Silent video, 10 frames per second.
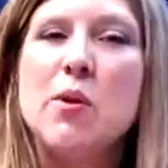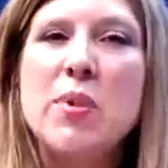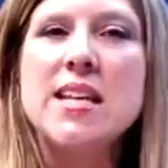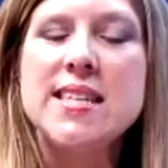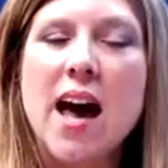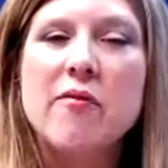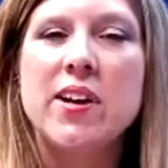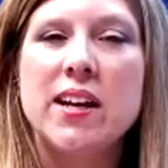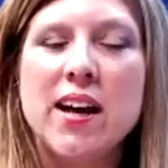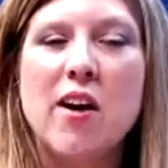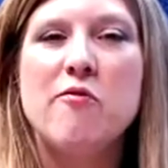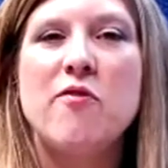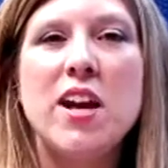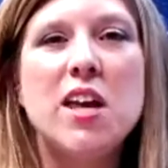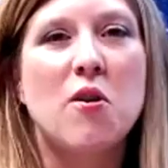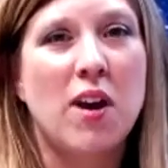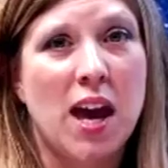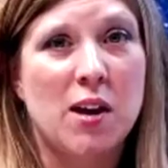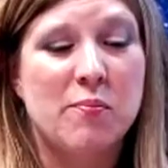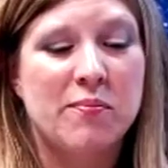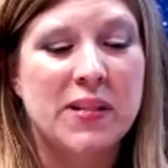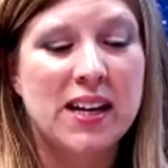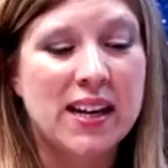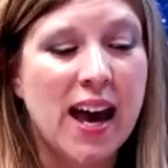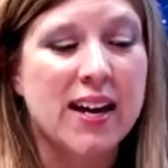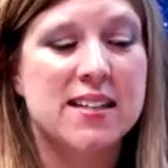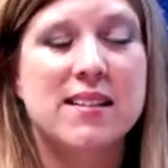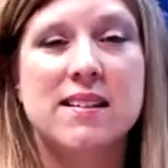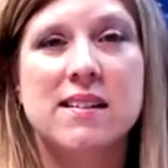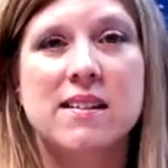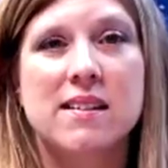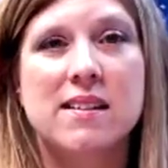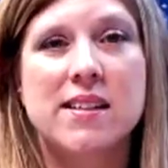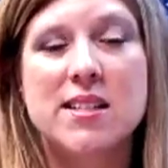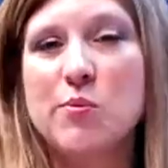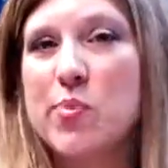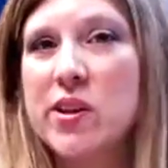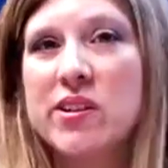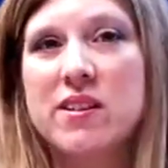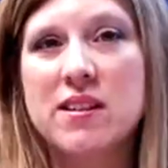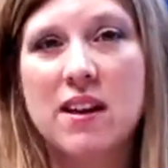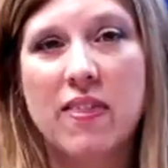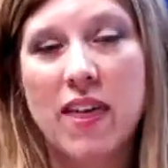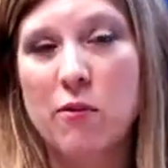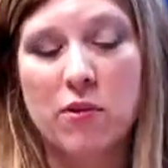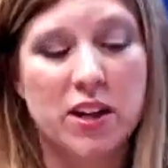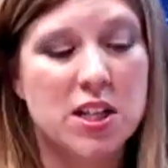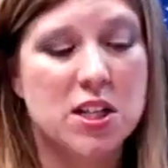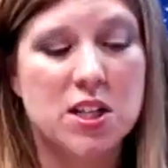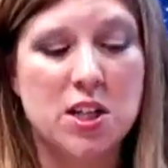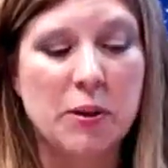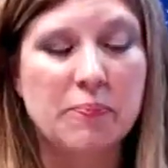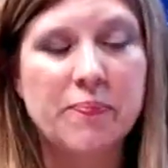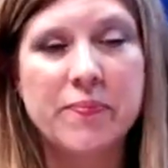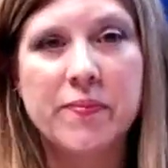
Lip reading: It means having a video game connect to build that relationship.